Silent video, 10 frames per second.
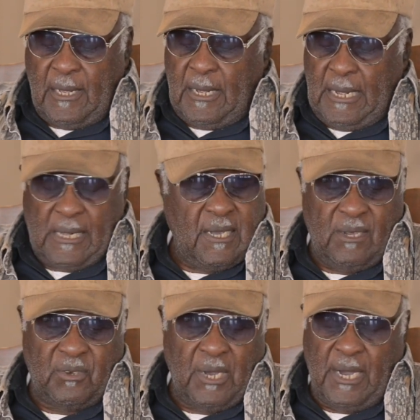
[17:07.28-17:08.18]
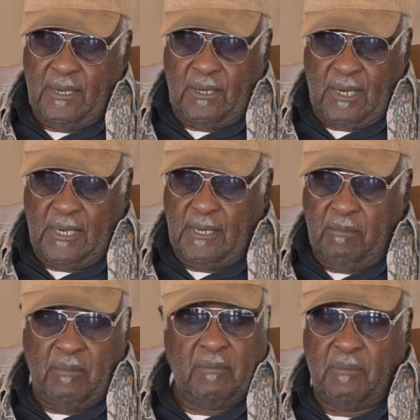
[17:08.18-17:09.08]
I can't say I had done it,
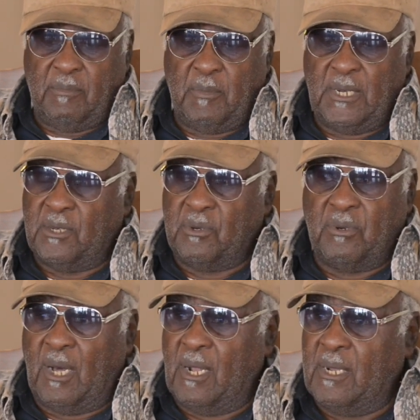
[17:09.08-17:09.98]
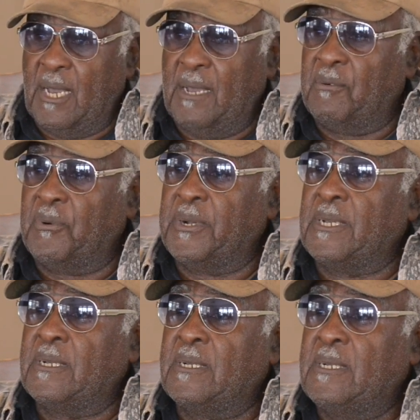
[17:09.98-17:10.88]
made $2.50 a week.
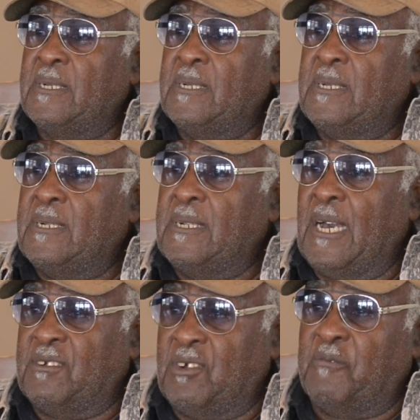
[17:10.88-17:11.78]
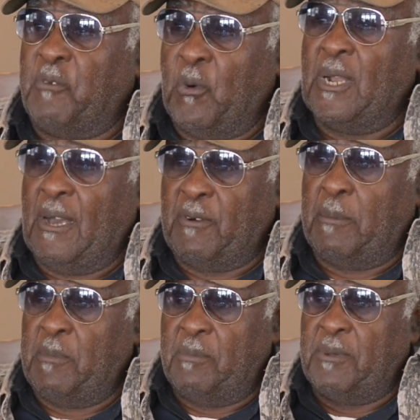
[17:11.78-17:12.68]
That's just before he left
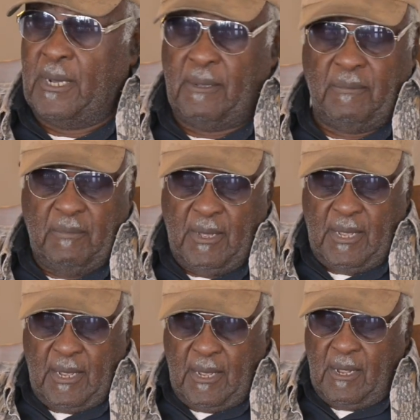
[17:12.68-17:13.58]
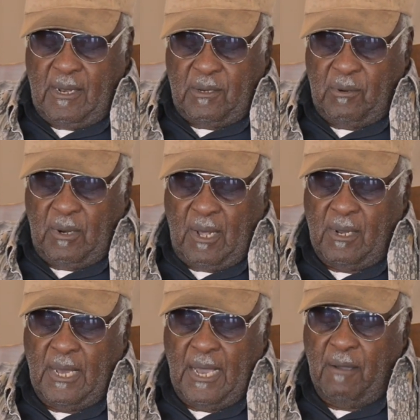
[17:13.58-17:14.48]
them up there,
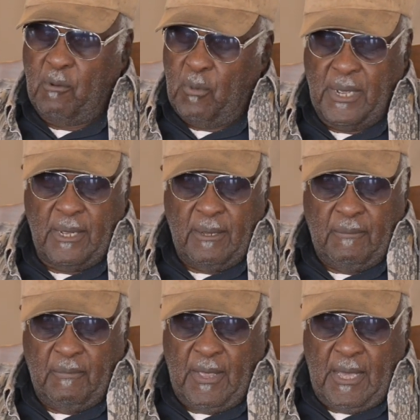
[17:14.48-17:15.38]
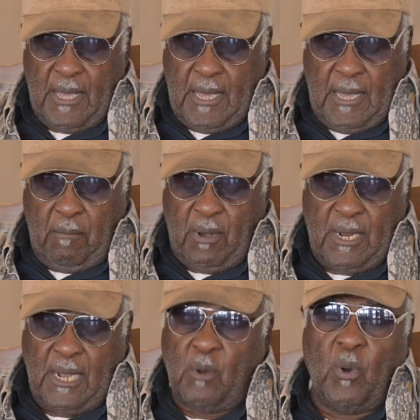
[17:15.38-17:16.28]
$2.50 a week. But
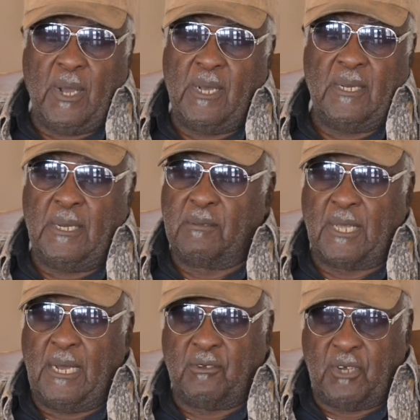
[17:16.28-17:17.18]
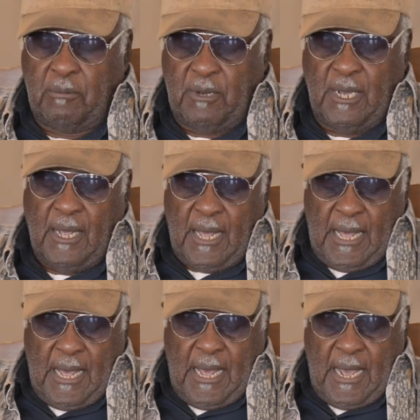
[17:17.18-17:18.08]
anyway, everything cheap then.
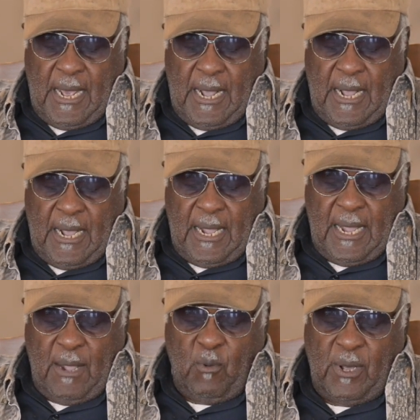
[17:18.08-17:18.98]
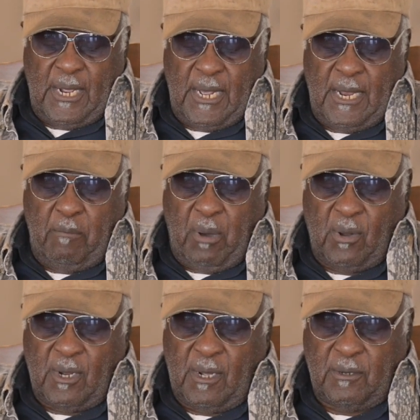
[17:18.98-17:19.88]
He went in and bought
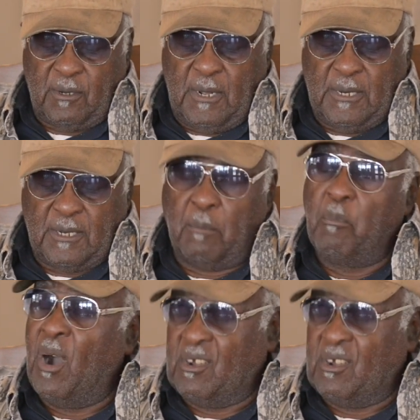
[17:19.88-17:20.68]
us some Boy